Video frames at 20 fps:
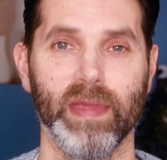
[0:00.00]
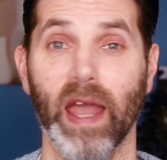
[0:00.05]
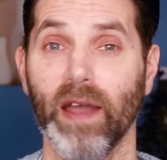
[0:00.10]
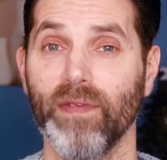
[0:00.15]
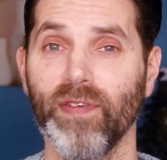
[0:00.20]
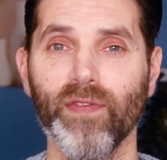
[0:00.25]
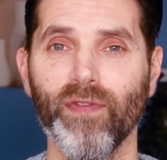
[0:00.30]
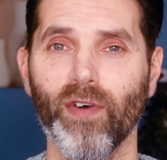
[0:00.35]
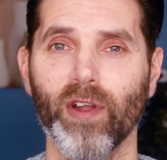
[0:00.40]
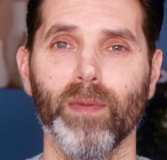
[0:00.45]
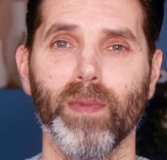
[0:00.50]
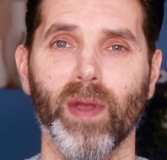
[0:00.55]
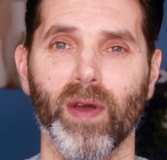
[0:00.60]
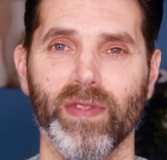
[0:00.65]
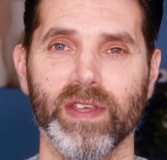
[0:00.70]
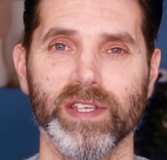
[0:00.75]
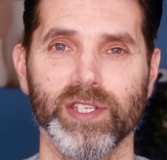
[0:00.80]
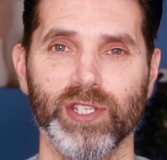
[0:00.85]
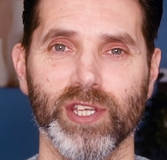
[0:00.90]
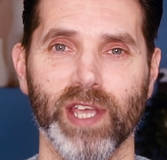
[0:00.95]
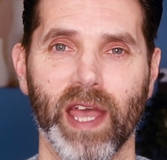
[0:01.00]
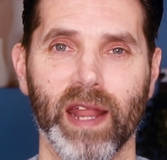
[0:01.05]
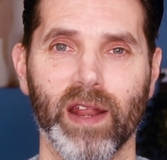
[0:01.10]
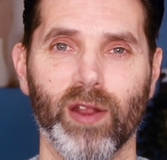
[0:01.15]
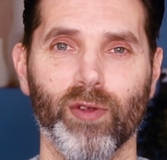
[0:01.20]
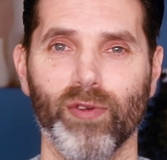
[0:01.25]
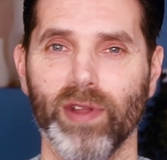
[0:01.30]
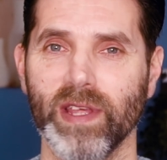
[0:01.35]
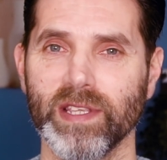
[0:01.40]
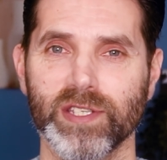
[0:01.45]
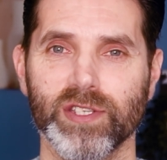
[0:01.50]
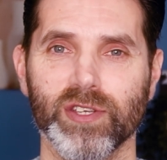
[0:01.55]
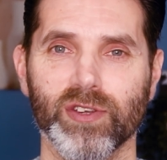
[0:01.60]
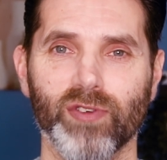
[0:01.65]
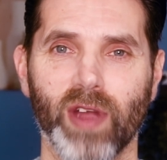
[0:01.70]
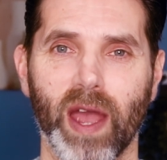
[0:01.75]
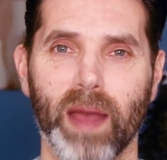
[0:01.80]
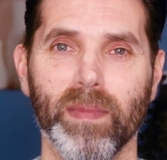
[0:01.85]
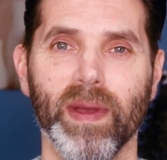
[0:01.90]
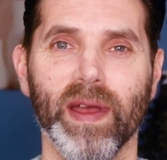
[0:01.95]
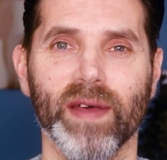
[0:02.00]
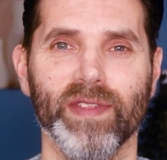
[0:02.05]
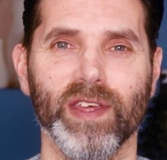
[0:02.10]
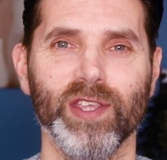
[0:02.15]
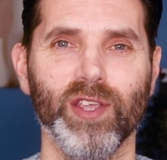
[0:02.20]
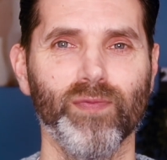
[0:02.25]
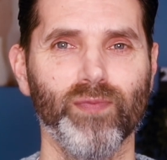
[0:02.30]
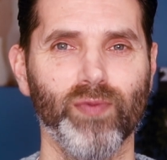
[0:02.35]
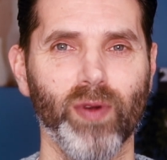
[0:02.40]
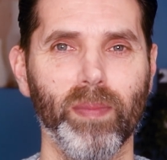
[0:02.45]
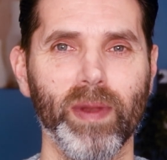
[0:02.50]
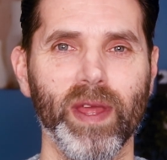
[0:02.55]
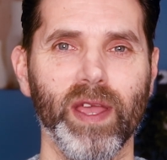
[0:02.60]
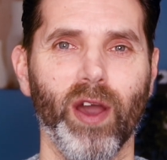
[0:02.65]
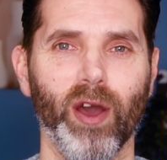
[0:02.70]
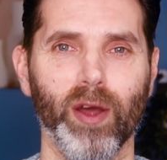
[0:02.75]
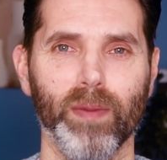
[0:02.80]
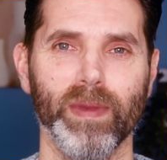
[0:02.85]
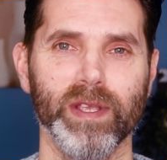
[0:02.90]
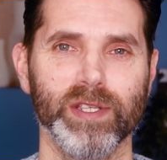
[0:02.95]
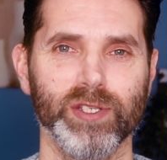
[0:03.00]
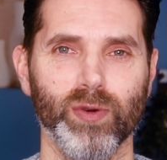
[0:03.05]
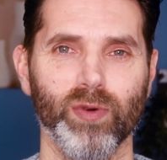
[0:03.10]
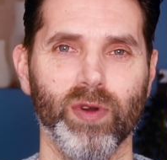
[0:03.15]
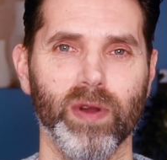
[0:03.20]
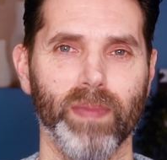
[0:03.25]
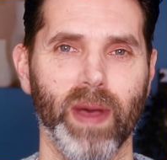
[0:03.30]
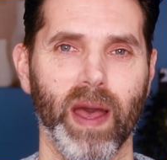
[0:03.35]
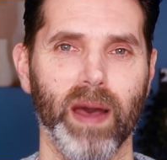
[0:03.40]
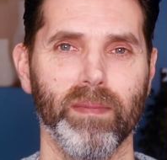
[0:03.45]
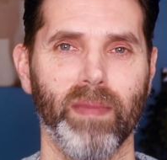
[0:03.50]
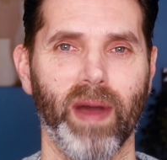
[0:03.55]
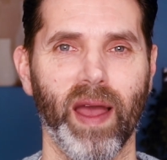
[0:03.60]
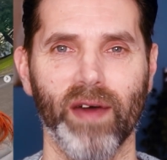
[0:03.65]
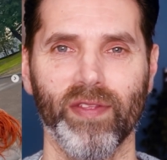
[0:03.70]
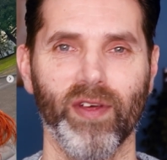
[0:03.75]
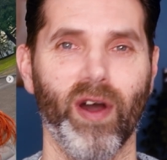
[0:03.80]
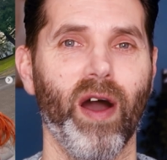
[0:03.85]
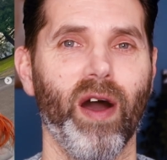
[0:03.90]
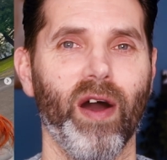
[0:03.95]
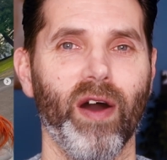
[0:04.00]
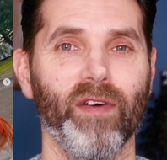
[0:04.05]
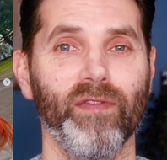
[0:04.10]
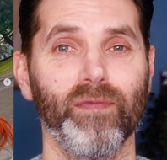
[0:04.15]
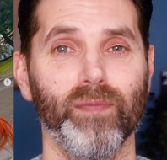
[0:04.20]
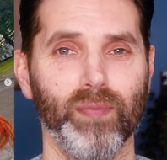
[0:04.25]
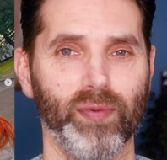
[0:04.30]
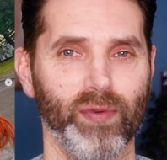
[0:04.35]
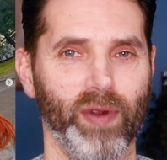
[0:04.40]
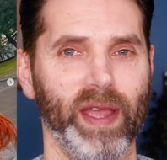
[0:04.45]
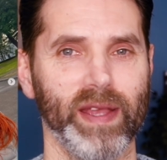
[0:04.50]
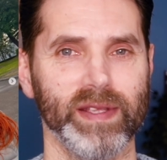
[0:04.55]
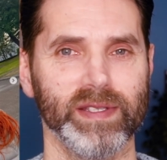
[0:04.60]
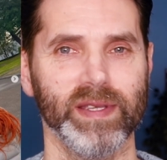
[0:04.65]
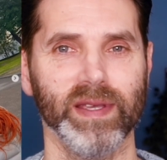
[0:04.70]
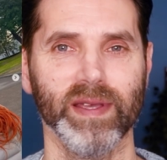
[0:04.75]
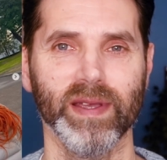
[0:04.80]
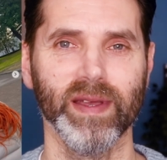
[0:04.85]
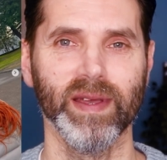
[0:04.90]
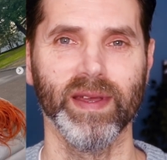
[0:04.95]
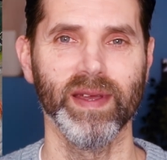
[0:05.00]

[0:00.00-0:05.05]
Now, if you follow me on this channel or on Instagram, then you've probably heard me talk about my other half, Brit.